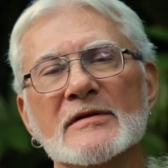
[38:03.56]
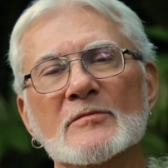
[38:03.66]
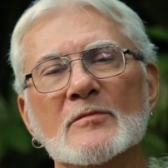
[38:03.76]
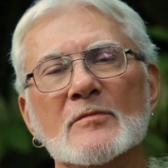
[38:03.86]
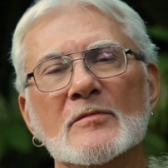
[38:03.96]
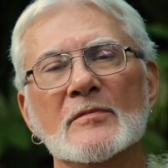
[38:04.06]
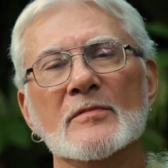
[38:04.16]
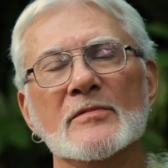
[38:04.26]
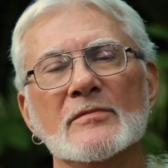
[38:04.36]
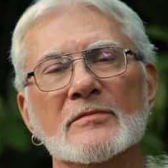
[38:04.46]
than
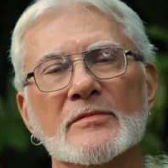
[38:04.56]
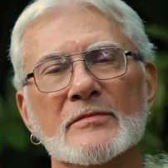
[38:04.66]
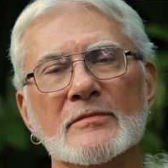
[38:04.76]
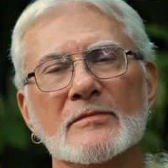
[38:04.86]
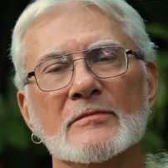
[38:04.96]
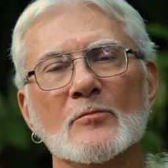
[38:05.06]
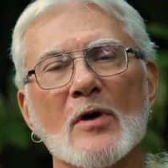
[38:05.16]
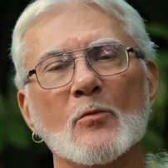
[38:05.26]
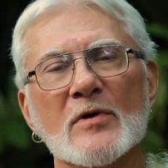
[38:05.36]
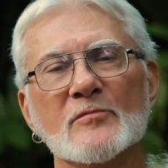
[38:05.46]

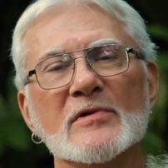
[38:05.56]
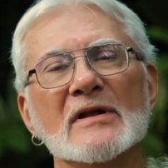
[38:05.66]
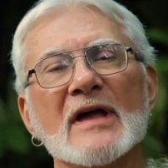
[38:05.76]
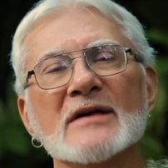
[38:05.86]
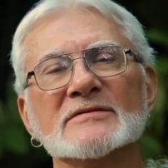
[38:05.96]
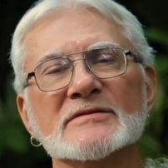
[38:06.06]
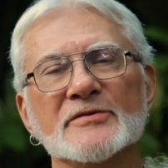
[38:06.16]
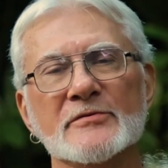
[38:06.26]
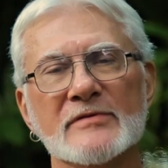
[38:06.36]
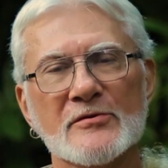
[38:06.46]
what one
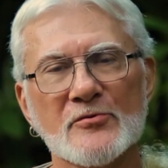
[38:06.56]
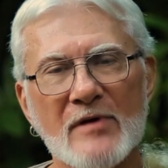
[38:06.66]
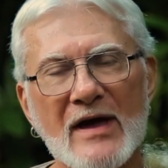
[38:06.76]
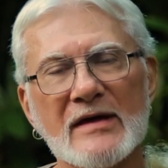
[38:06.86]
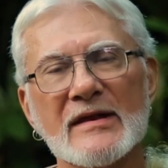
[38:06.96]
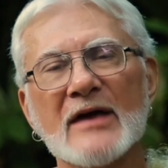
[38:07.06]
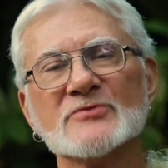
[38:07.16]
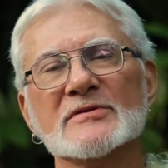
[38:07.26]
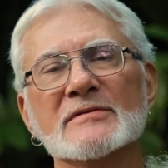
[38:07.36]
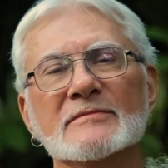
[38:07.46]
realizes through the direct
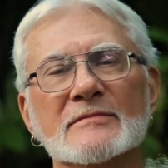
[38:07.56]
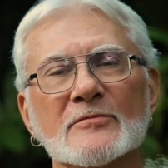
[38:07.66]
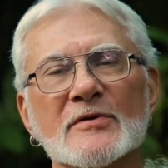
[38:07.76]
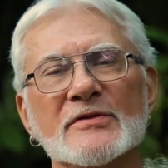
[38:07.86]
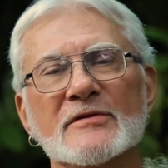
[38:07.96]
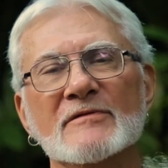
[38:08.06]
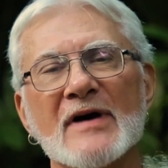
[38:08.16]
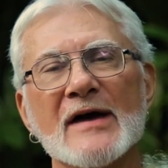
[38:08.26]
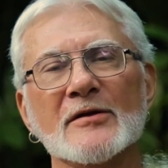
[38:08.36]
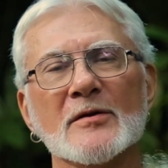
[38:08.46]
connection with the
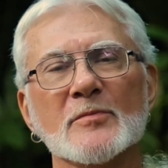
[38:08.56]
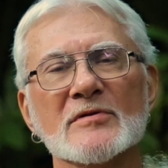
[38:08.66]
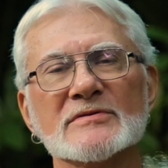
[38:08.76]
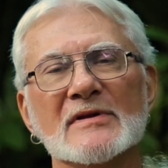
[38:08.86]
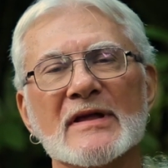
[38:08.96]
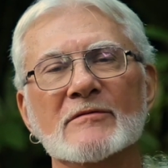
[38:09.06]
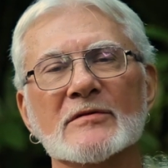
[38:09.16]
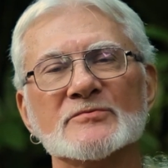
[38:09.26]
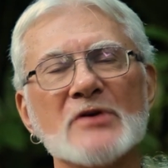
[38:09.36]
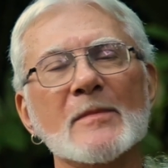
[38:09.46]
divine on a personal
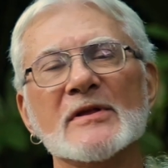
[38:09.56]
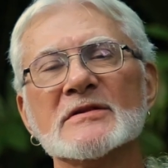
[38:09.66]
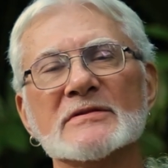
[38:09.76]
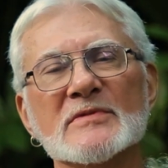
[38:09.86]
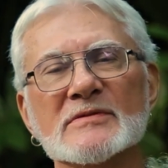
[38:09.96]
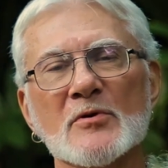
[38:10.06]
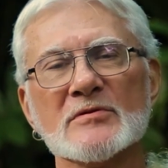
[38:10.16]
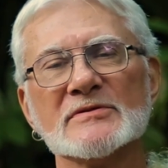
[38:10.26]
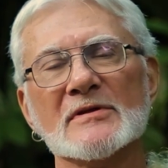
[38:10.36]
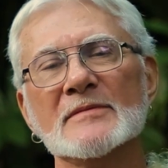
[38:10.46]
level. Shamanism is
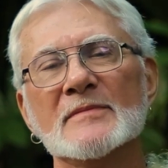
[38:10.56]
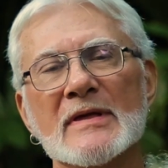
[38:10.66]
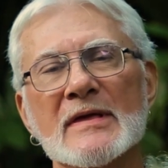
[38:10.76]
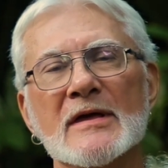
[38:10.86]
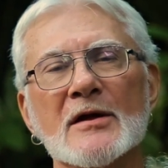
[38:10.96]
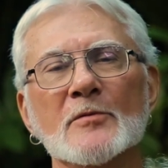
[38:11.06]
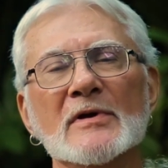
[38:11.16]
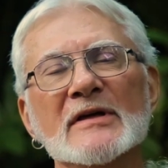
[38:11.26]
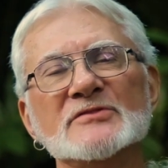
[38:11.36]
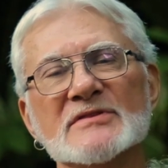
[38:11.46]
personal.
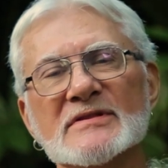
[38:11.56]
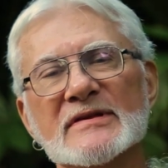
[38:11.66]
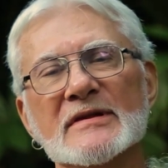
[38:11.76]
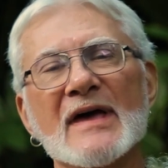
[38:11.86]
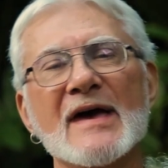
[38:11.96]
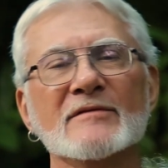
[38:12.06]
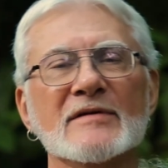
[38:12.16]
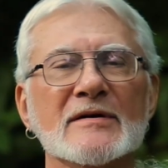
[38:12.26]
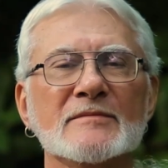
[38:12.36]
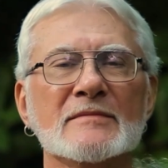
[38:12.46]
Religions tend to have
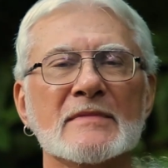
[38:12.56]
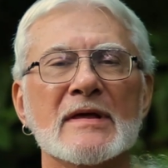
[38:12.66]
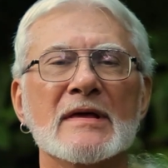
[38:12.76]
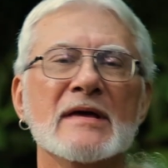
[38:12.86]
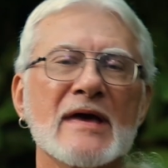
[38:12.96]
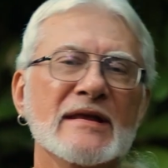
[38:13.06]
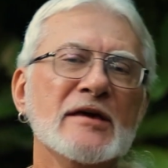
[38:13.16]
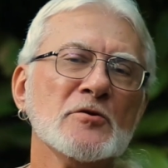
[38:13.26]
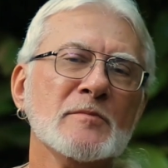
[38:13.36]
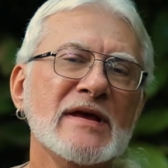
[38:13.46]
an
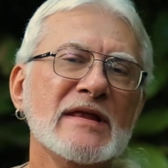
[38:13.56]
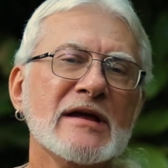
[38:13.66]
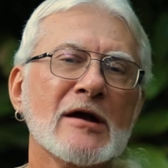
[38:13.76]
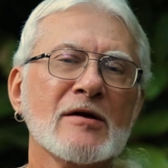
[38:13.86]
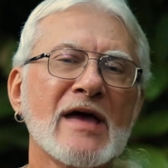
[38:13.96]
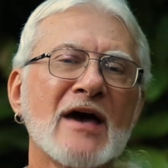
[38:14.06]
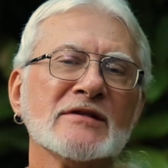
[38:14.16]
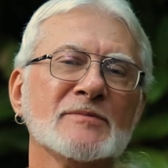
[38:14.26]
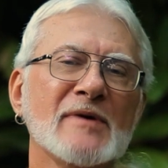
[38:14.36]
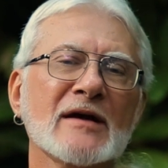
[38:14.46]
intermediary
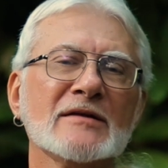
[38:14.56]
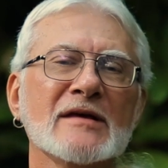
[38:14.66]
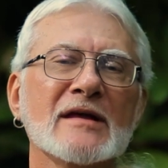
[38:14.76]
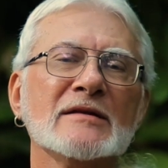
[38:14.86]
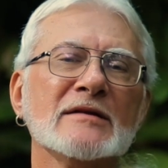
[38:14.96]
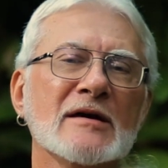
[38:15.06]
aspect that